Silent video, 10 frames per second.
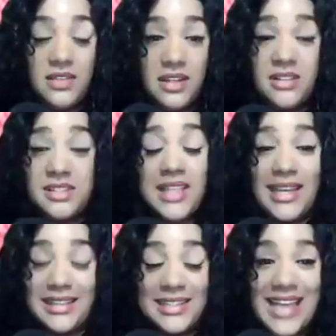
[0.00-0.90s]
to, trying there's to
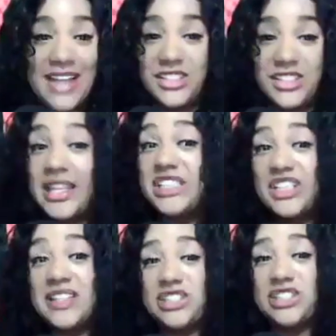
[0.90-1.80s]
like this
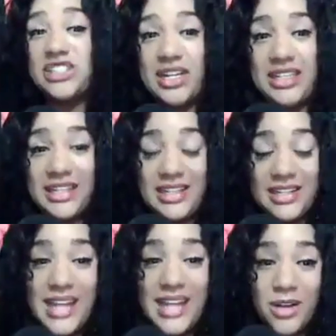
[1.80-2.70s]
isolation that's starting to kick
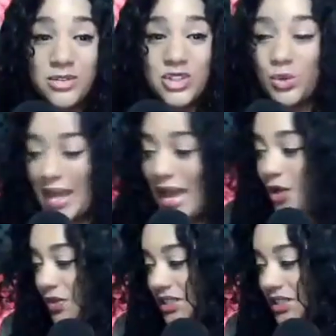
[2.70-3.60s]
in now. So
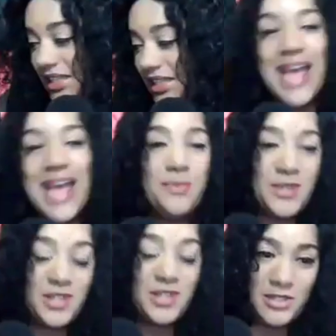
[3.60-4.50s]
now the team has to
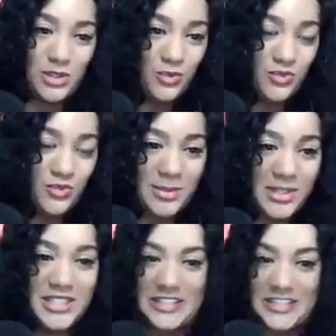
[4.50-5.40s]
become his new
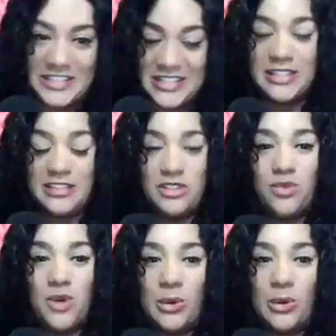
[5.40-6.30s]
family, because this is his
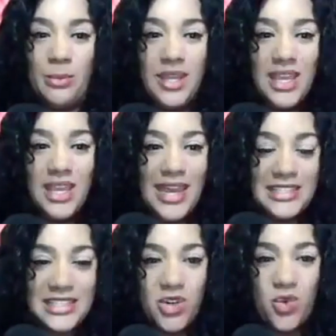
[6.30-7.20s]
new home, and
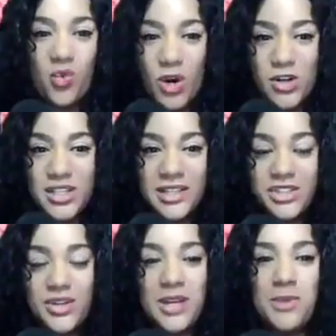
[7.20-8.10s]
he's still
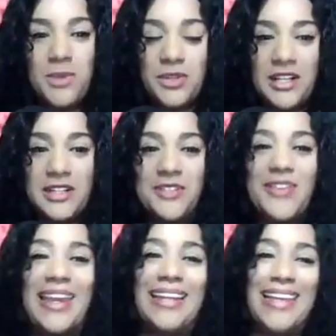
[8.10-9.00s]
working, trying to be
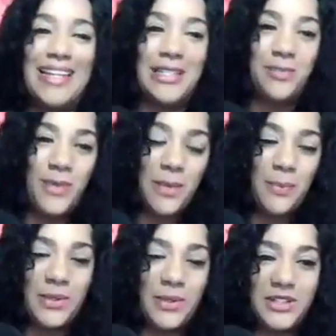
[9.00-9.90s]
productive and get his
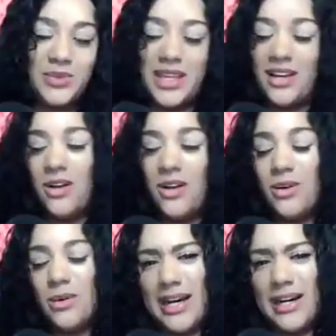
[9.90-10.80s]
people here too. Like, oh,
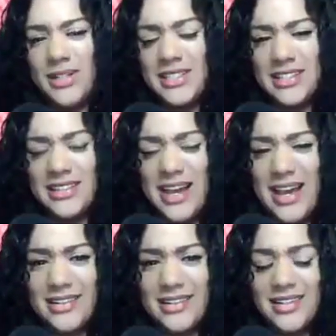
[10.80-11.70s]
wow. It's a
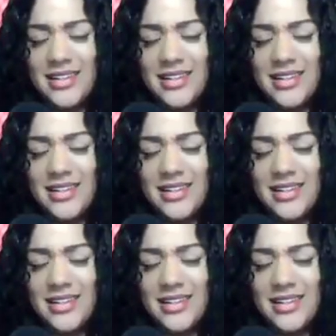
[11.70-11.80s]
lot.